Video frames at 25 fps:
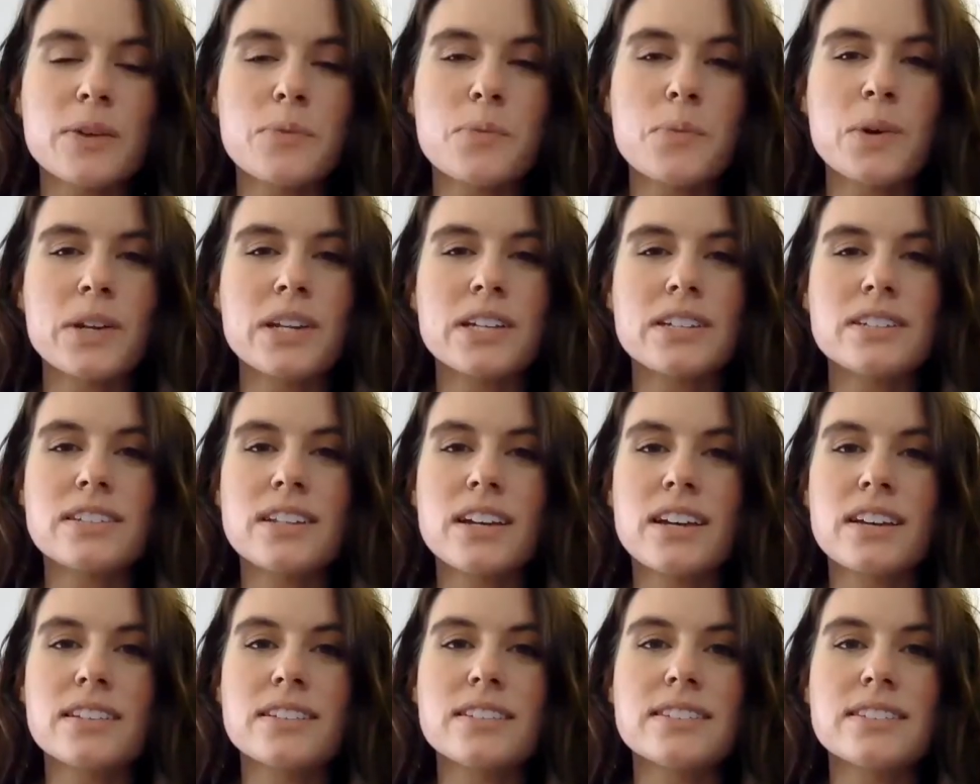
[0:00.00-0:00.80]
what it
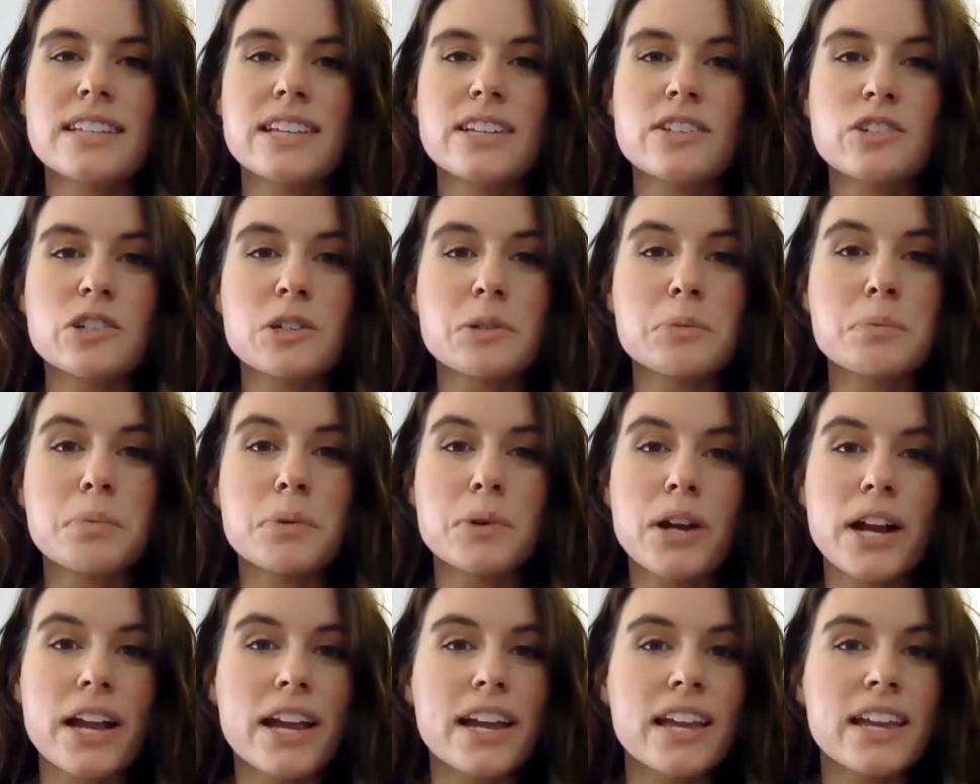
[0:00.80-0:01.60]
does in your
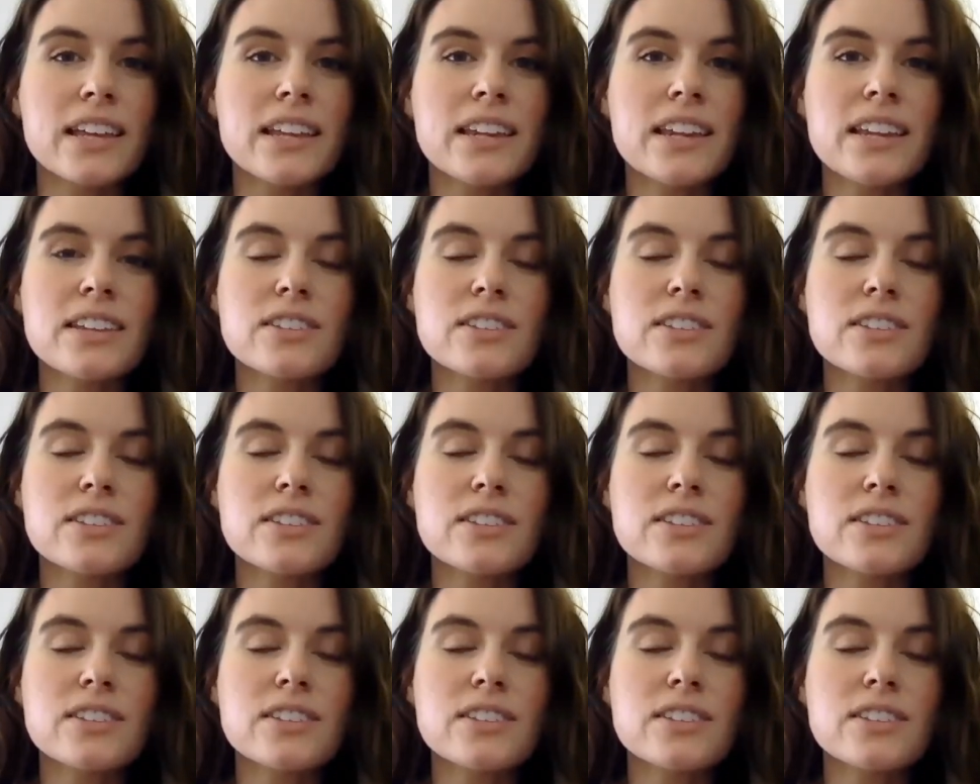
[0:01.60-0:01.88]
brain.